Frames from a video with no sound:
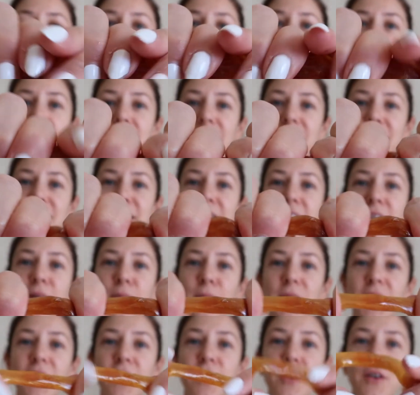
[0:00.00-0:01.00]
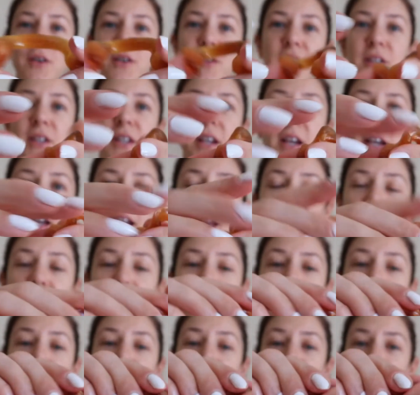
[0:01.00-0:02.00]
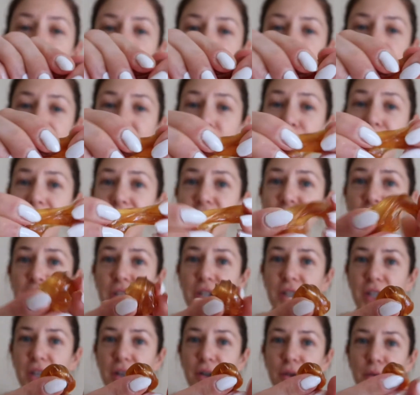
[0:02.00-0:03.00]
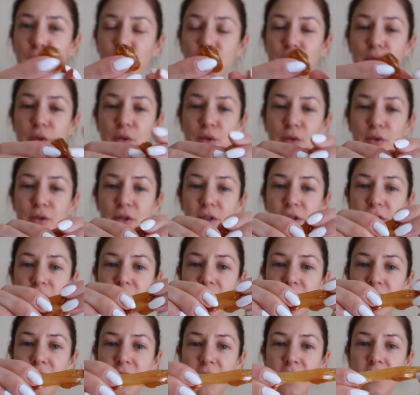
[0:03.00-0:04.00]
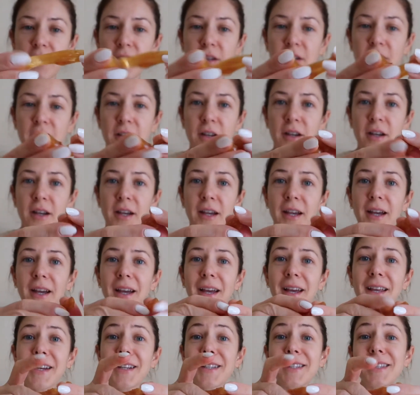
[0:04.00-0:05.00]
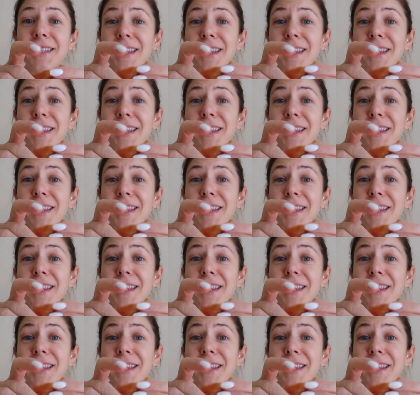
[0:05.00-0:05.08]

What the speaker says: waxing because it is much easier to use. It is